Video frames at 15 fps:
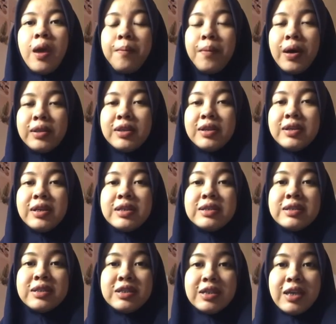Button is
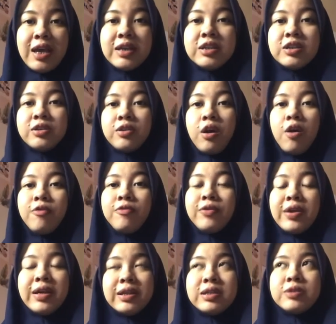discussion of
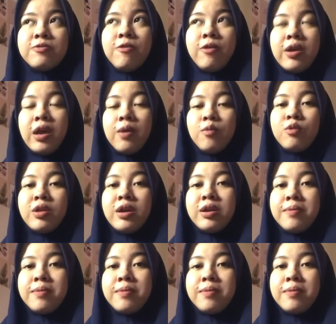English vocabulary